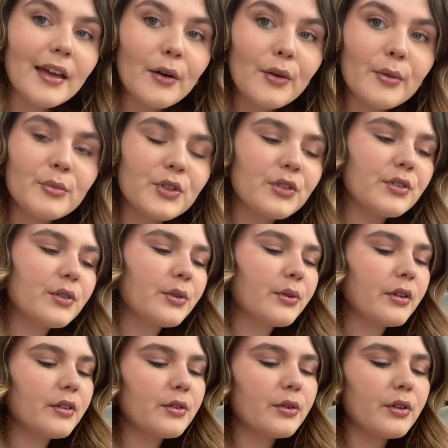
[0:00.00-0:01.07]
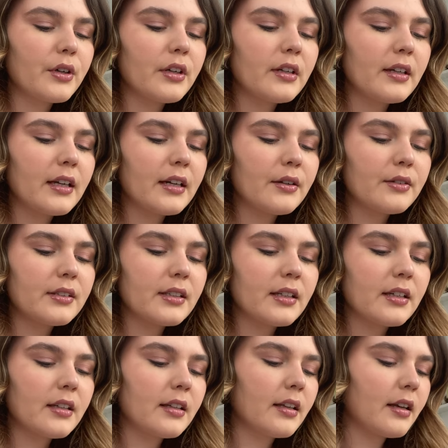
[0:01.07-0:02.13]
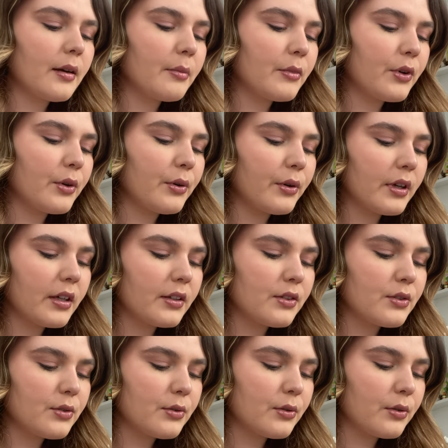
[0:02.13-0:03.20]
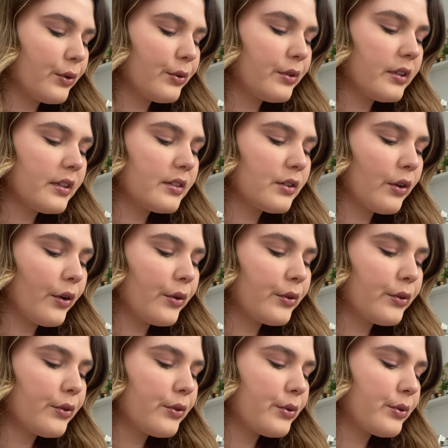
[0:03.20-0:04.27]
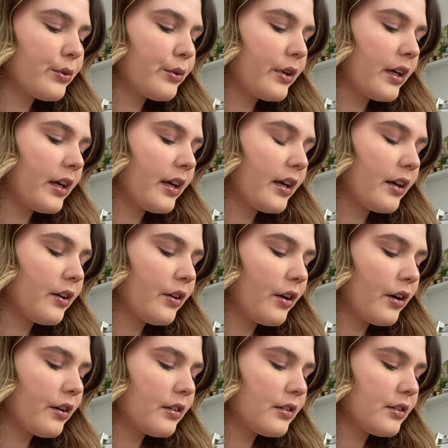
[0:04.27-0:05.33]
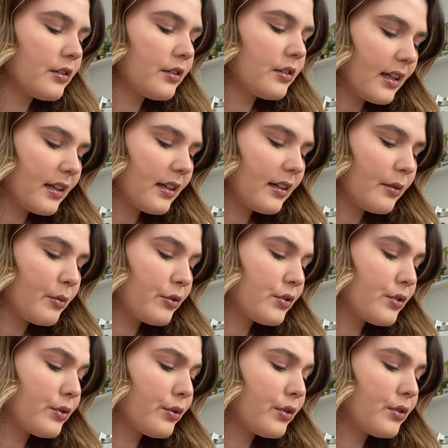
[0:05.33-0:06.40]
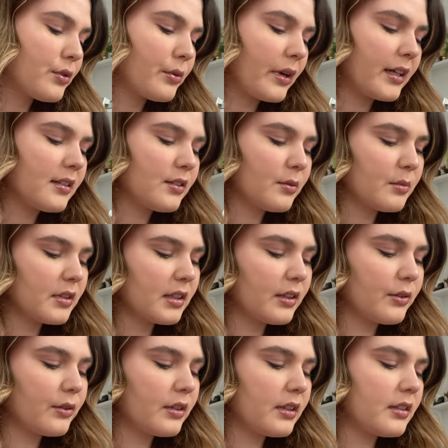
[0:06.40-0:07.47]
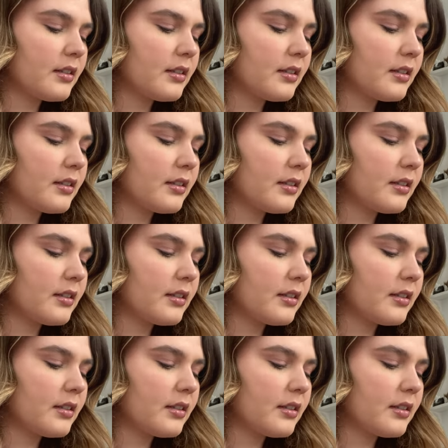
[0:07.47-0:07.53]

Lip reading: Now I'm just going to cut it out, and then I'm going to glue this onto a card, and then I'm also going to write something on